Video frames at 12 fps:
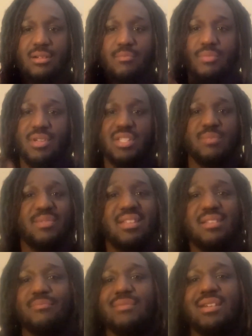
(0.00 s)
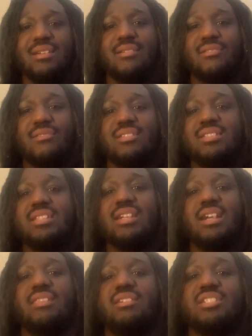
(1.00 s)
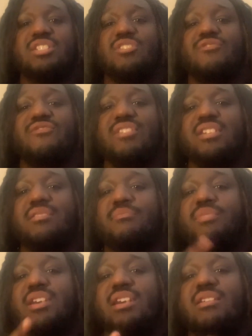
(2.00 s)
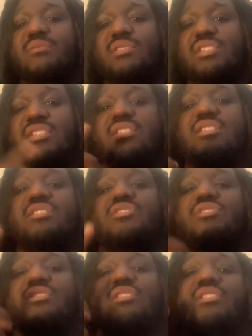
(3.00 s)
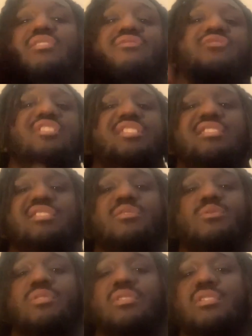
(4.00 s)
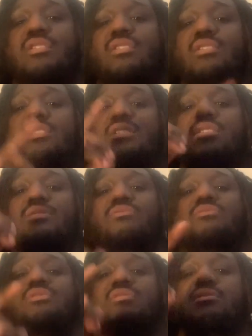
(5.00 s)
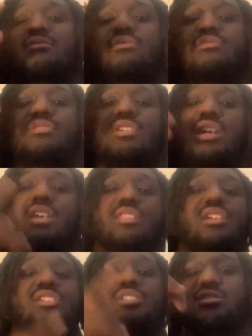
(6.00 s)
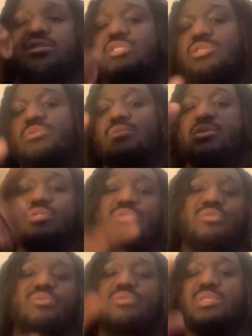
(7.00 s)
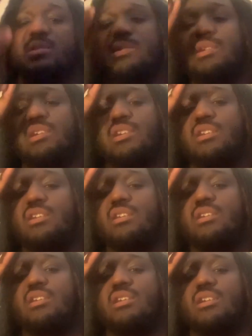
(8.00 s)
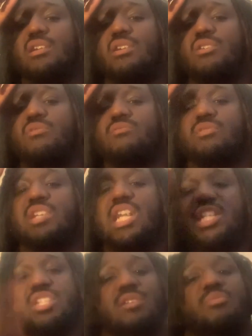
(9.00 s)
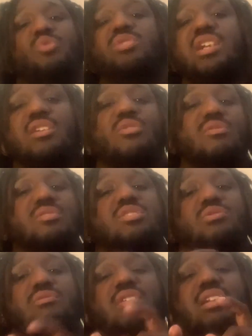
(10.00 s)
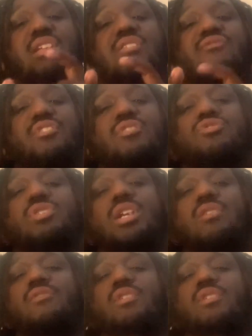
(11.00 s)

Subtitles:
But it's been your man, Chris, the LSU fan, back with another video on LSU news on Kayshon Boutte going to the NFL draft.